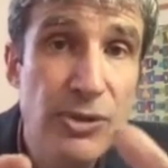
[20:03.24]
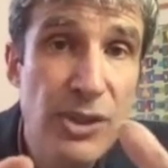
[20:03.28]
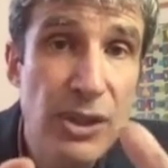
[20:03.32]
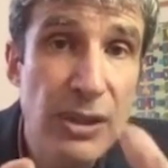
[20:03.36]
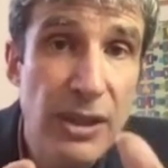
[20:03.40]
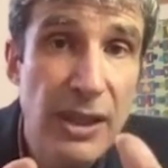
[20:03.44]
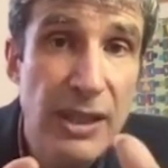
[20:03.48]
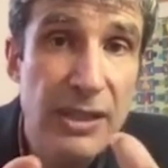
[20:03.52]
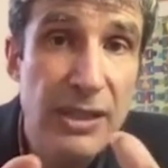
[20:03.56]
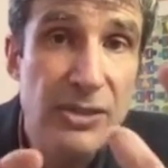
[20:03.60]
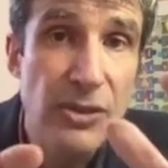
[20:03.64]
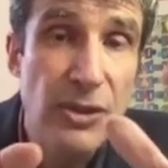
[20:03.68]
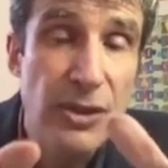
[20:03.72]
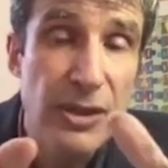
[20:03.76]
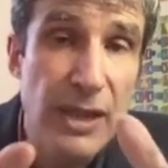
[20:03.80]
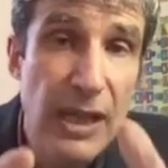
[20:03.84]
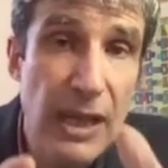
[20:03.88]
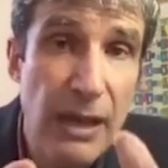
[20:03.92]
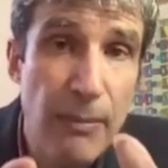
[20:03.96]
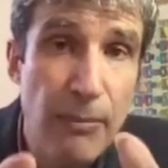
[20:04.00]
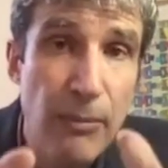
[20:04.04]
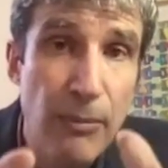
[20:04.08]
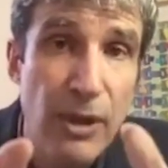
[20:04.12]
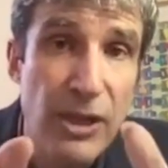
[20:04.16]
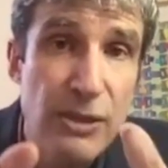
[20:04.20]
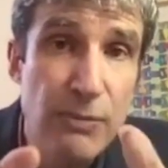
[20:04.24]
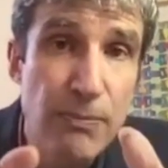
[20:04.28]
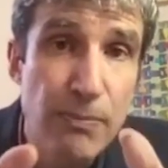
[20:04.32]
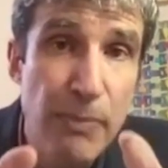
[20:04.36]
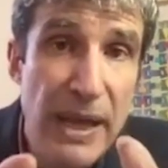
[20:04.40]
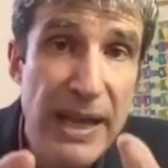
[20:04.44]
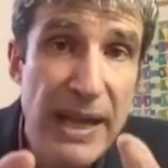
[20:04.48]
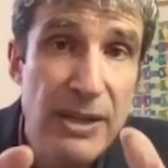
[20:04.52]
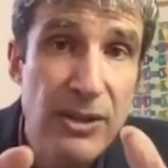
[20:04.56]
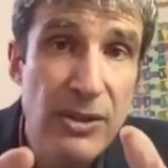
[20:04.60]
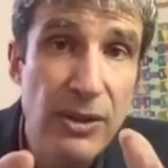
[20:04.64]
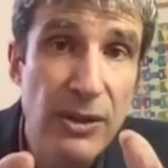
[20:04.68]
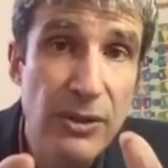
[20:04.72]
so there's not that much
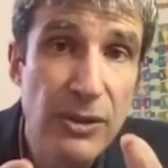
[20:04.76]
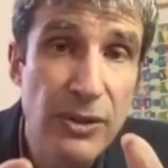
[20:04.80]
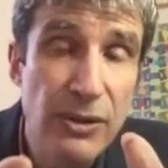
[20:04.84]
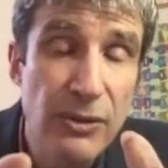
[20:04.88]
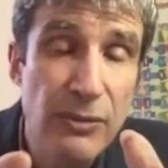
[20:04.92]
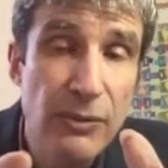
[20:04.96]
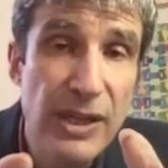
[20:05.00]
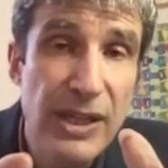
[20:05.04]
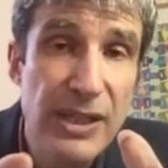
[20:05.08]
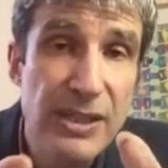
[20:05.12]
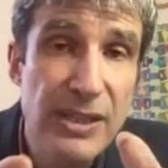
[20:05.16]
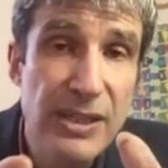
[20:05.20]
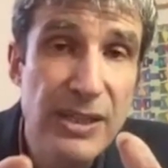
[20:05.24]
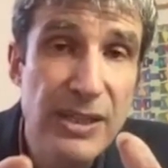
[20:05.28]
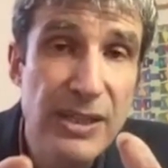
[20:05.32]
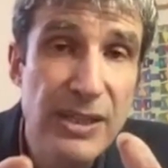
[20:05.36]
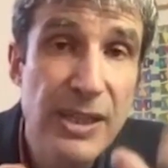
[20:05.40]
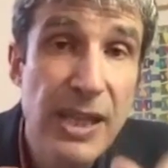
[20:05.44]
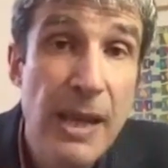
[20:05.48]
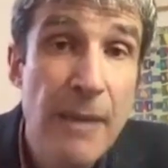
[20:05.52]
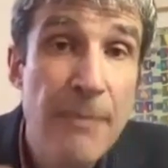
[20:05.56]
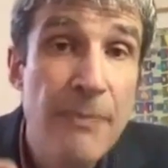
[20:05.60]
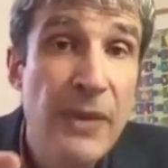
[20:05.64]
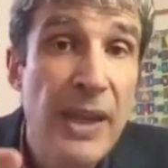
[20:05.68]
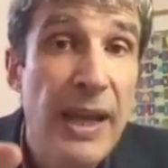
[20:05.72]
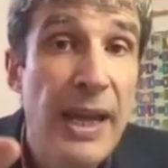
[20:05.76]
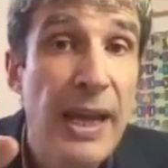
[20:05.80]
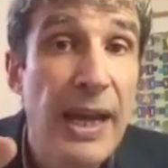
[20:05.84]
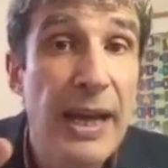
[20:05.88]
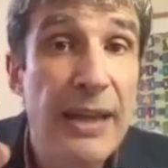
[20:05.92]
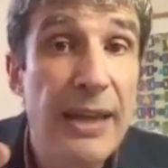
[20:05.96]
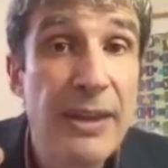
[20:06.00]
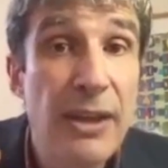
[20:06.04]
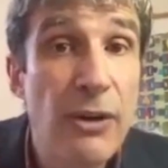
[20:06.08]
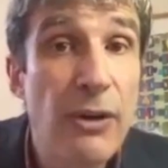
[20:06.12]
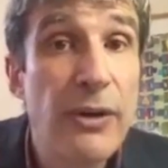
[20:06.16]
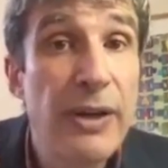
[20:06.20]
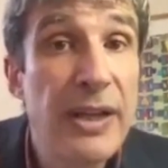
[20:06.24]
bend on the wrist. And
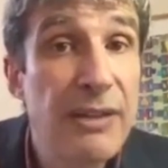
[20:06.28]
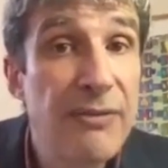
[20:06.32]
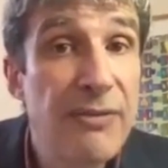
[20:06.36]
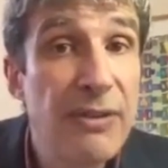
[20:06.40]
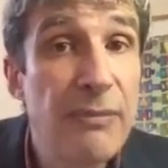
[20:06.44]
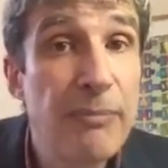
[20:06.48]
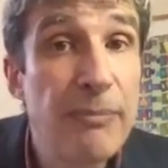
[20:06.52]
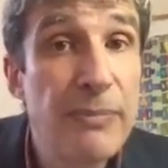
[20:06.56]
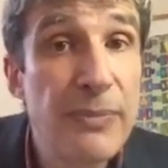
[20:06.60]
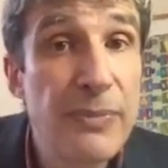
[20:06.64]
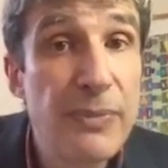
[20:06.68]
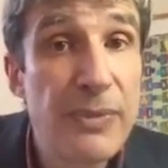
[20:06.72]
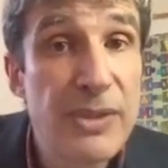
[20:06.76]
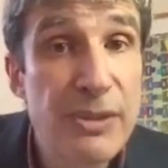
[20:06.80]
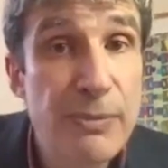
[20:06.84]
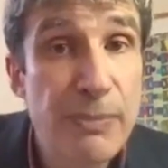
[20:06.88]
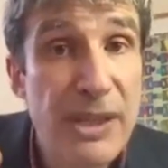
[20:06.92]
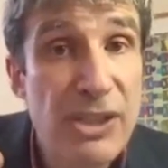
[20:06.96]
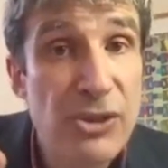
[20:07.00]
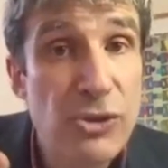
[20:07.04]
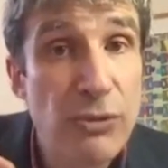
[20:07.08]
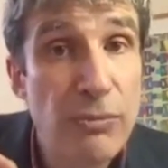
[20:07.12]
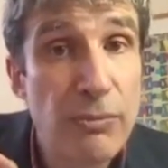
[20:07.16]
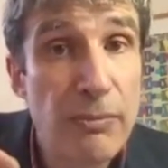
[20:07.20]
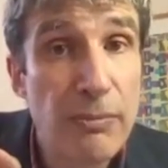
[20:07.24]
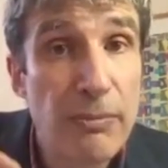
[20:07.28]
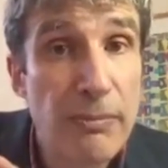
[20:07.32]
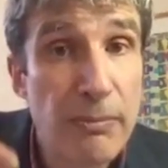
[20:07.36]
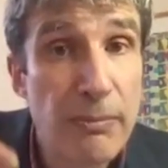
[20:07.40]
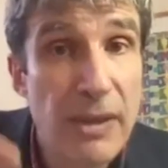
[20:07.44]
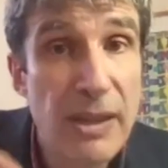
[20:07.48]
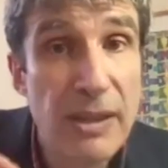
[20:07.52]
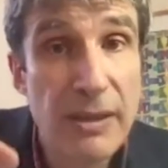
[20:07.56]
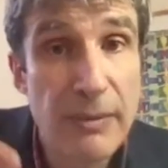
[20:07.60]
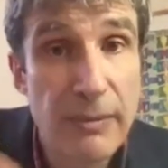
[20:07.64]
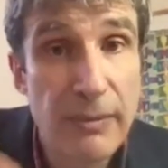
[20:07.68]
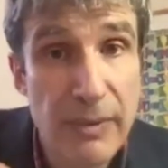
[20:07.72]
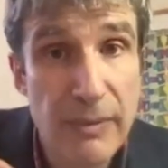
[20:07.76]
there are even special
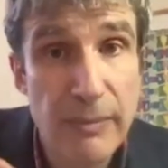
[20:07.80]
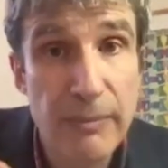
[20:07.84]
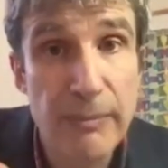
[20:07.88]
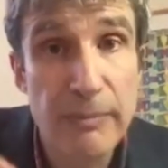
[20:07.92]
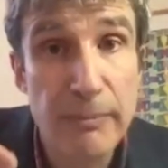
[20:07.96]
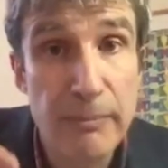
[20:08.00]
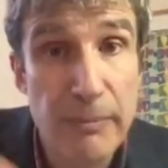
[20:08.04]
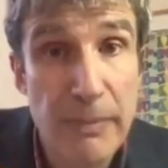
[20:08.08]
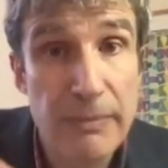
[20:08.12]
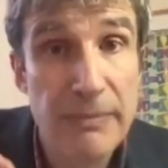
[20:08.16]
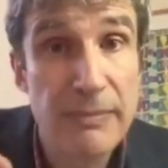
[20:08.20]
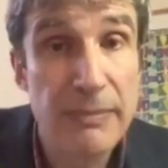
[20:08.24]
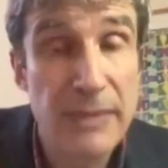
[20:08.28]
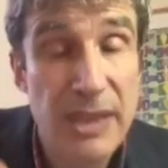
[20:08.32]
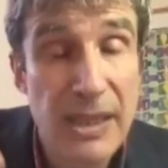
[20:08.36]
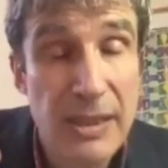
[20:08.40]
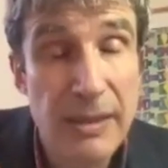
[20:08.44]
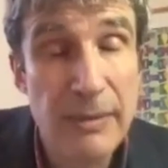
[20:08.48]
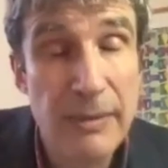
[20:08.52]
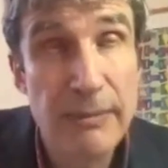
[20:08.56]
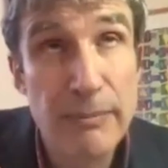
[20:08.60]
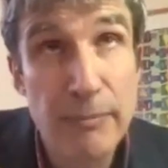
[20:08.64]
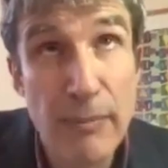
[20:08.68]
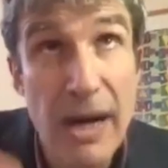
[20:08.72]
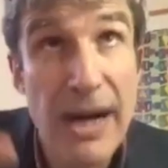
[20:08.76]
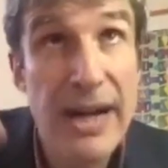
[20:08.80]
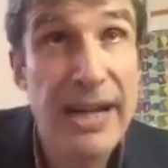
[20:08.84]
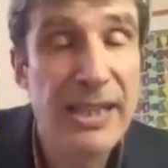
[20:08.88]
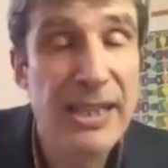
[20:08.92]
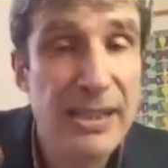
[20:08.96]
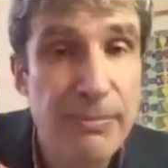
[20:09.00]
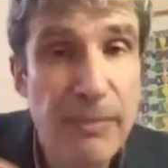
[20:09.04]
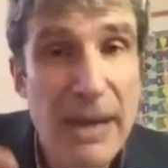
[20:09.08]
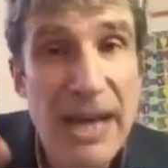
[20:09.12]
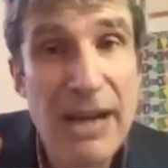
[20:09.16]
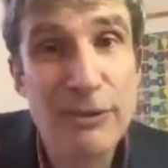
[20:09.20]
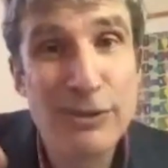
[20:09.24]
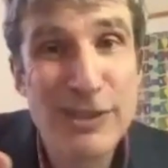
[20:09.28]
uh, uh, mice,
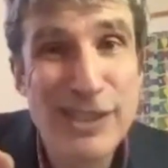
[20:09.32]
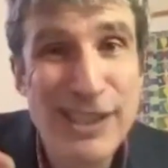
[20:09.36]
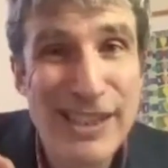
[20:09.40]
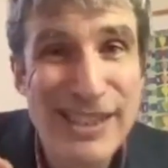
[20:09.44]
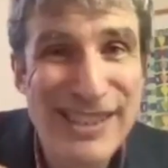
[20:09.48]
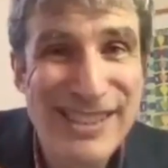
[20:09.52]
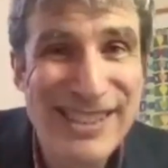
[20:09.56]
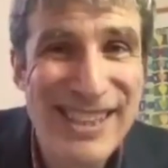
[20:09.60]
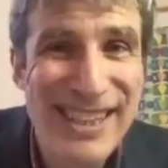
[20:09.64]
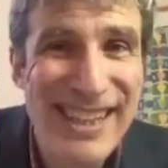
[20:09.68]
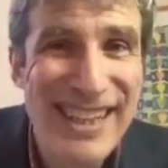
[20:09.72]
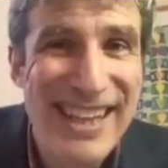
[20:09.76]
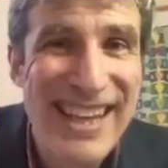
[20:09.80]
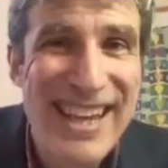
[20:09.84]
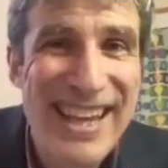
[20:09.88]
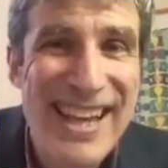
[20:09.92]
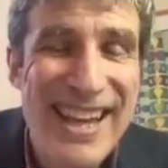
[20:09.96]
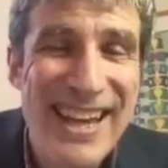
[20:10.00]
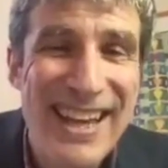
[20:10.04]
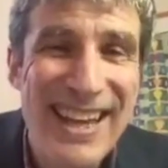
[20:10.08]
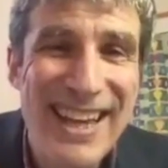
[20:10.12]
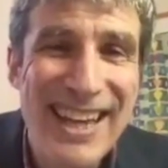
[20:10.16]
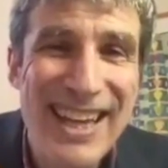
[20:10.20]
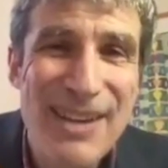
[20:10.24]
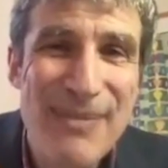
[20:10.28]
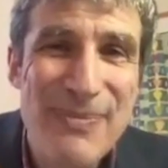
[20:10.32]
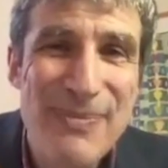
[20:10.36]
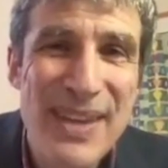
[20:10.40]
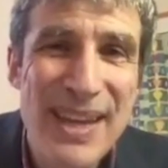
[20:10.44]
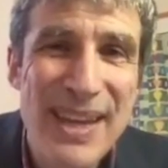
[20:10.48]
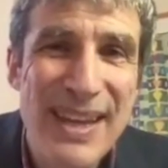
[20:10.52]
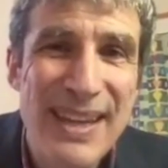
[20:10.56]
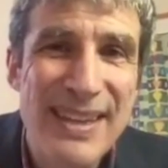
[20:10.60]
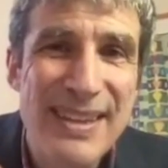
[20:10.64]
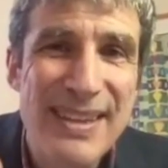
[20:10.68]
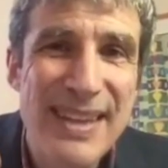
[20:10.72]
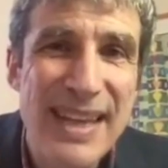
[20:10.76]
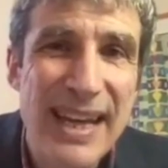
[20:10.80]
mouses, um,
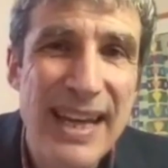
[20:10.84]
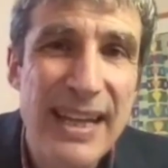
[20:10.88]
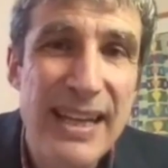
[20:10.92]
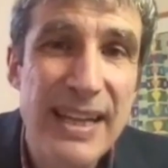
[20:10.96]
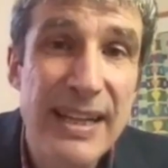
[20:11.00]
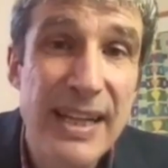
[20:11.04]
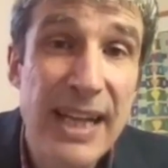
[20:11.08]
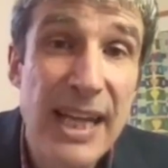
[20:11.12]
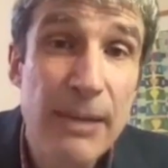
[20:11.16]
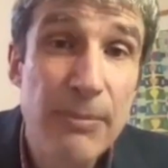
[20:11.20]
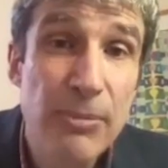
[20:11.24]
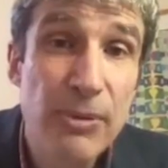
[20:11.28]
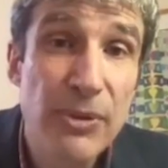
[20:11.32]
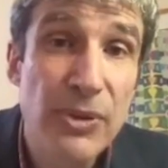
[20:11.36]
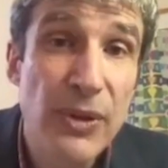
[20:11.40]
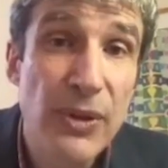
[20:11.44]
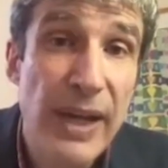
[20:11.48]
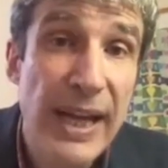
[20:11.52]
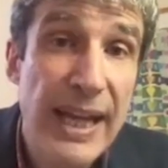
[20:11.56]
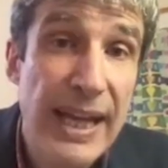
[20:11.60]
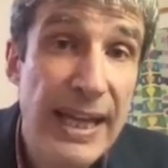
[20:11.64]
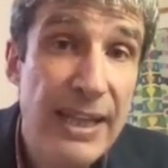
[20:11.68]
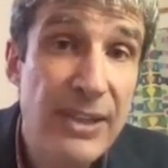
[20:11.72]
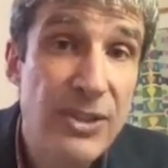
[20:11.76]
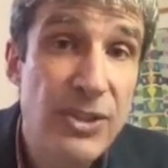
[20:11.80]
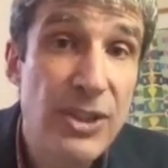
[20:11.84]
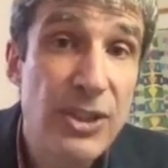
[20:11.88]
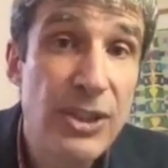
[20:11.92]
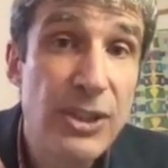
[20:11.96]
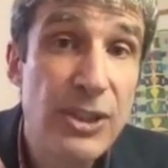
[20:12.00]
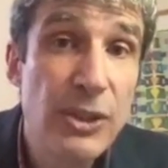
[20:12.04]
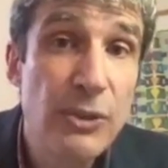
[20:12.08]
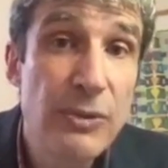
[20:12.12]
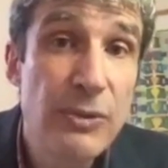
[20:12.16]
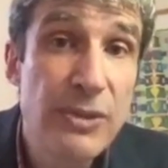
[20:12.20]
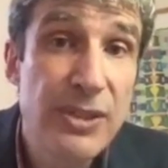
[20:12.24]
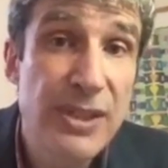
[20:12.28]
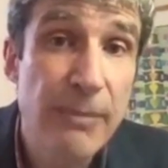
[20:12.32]
that enable your hand to
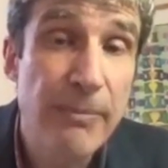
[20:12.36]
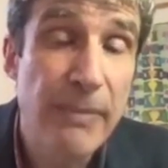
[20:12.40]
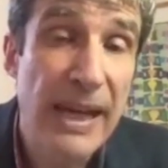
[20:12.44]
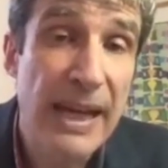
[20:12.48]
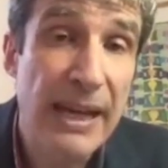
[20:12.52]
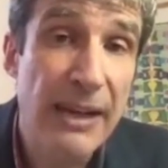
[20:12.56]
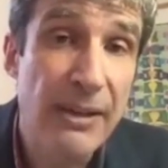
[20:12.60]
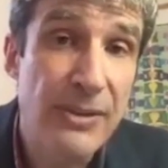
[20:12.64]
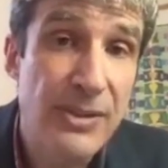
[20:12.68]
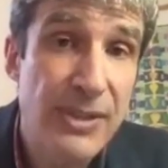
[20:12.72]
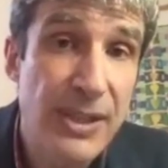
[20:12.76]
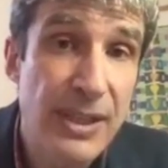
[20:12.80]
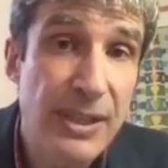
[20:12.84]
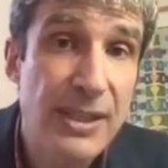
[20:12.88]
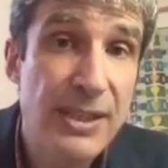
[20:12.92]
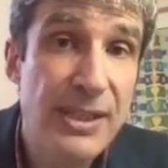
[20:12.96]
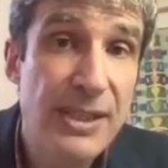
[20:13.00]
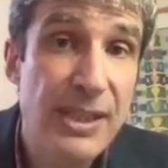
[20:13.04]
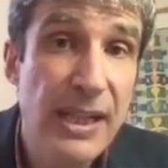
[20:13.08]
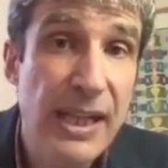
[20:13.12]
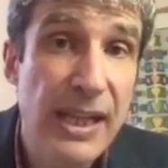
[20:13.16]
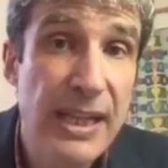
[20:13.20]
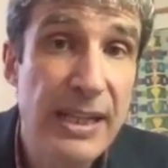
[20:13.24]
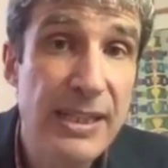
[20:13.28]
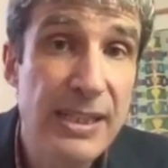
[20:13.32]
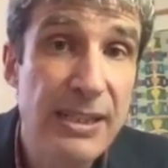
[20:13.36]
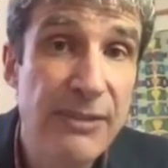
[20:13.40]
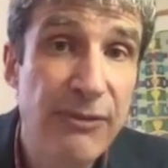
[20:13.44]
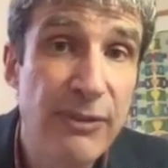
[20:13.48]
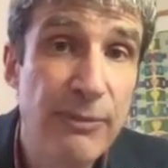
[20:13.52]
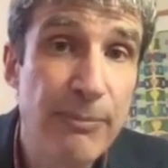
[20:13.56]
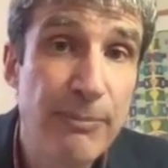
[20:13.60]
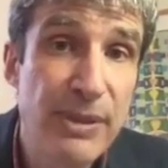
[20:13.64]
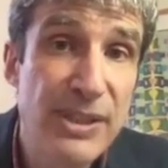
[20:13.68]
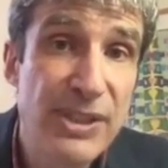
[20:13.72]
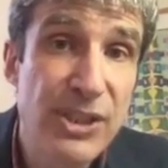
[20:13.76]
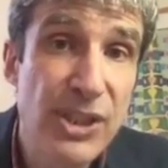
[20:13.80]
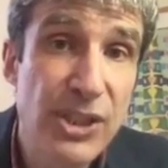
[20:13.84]
use the mouse in a slightly
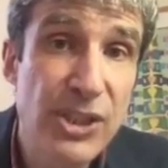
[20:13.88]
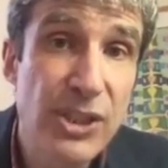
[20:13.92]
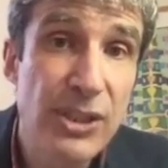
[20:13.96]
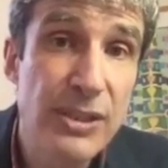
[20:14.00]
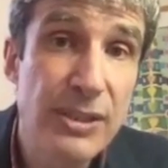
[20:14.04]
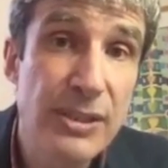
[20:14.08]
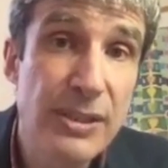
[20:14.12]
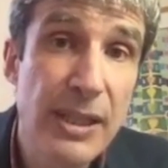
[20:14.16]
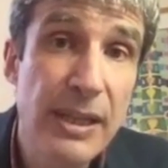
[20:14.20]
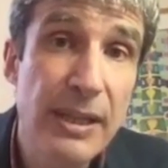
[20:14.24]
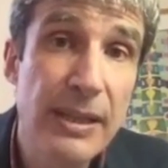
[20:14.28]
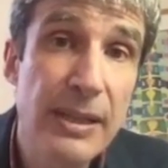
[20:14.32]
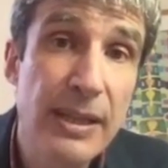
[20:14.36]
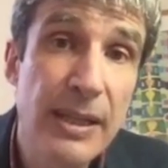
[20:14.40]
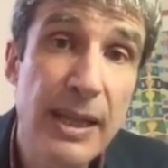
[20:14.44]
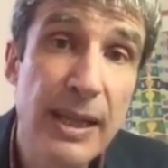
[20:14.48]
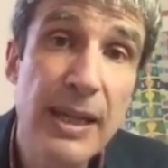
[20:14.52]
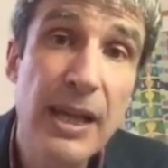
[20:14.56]
different position that